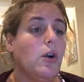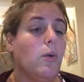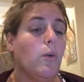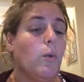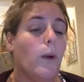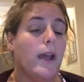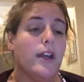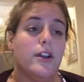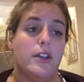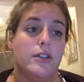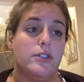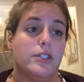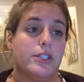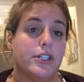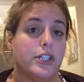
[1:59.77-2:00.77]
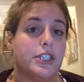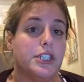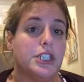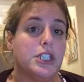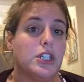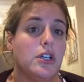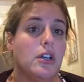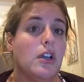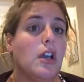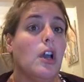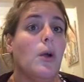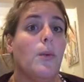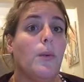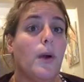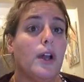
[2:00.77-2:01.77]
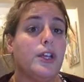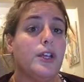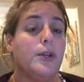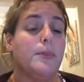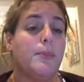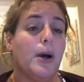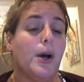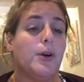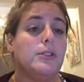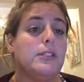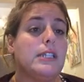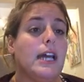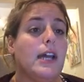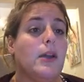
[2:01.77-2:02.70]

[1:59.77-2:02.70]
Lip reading: where you search, what you post,